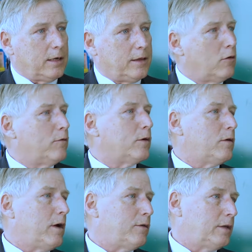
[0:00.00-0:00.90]
The
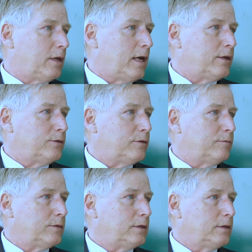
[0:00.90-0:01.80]
overcrowded
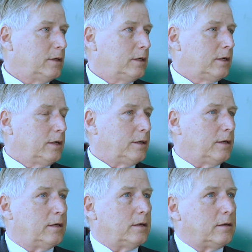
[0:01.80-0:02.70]
classrooms,
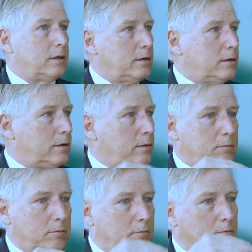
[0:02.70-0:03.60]
the
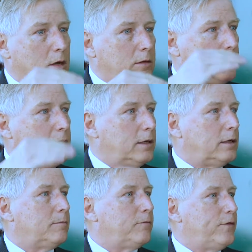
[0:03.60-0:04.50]
multi
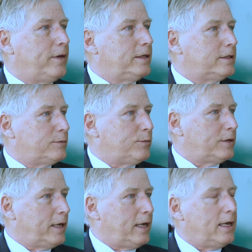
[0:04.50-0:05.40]
phases per
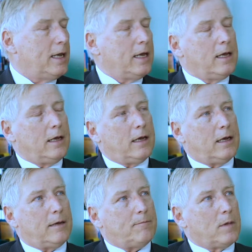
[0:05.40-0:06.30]
day,
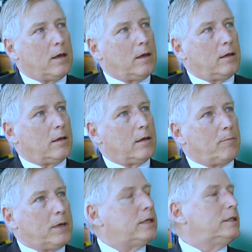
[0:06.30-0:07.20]

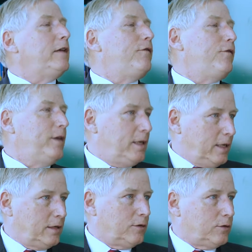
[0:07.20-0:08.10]
because they feed
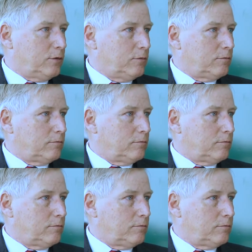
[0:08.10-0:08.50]
into